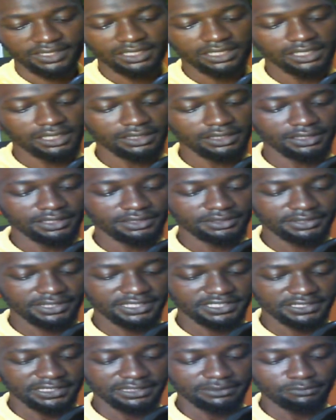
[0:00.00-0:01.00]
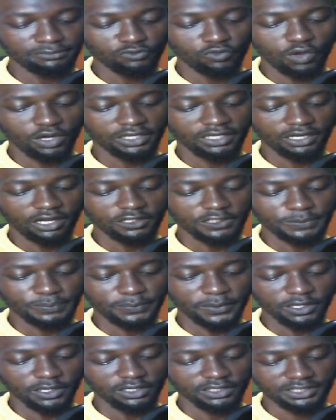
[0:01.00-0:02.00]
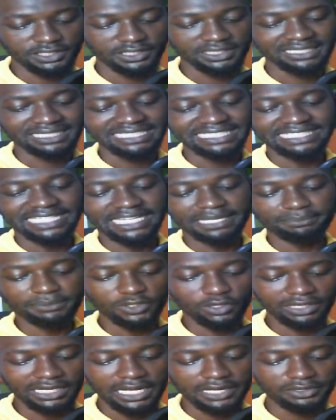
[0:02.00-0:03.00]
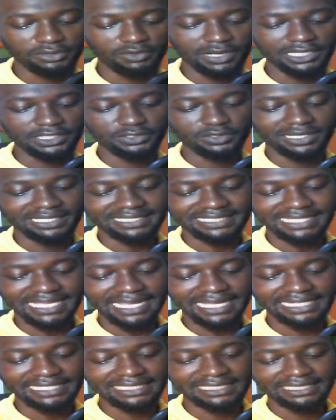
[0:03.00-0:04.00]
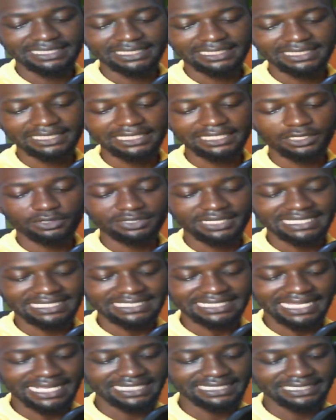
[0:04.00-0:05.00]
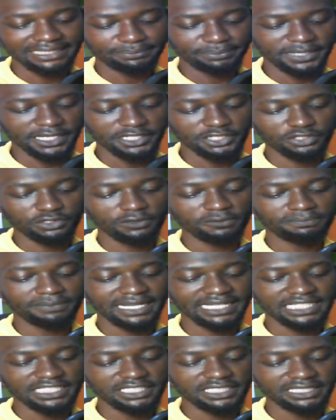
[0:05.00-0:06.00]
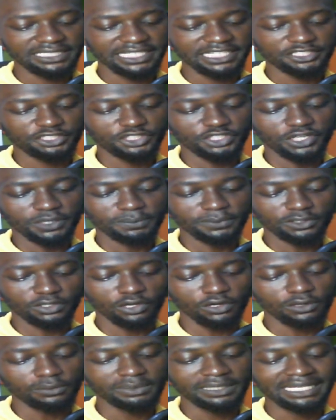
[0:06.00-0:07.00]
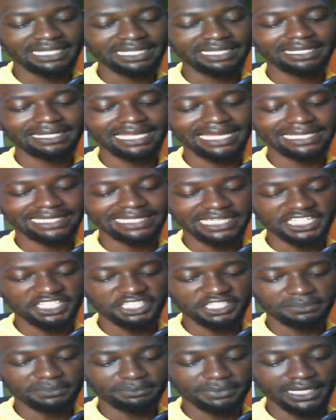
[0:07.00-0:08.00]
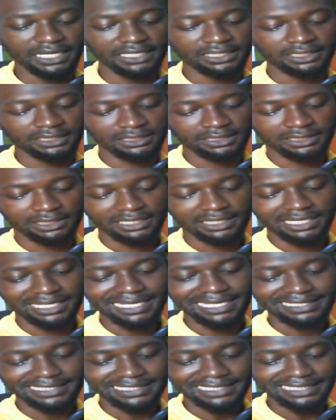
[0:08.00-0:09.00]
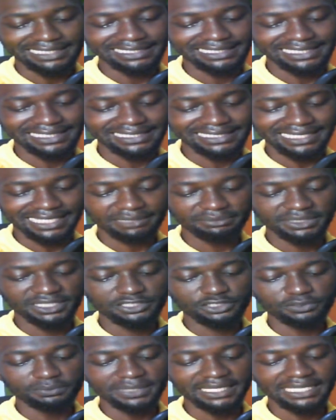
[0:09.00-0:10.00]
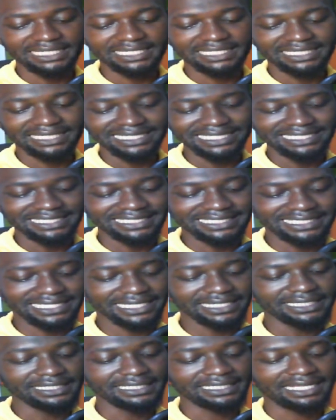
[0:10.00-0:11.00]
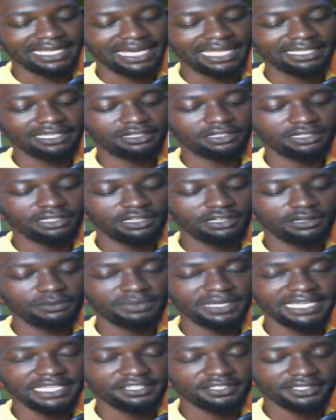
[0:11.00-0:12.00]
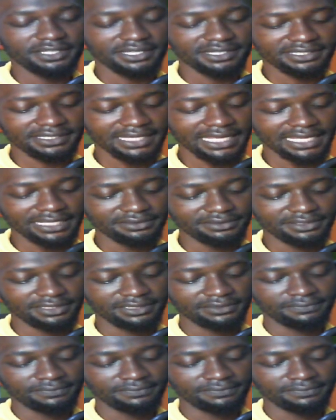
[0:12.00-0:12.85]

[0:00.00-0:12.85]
In the interesting world of sports, Yemi Olanrewaju has said he understands the pressure of managing a top club like Eyimba, as he determined to make his stay at the club a success.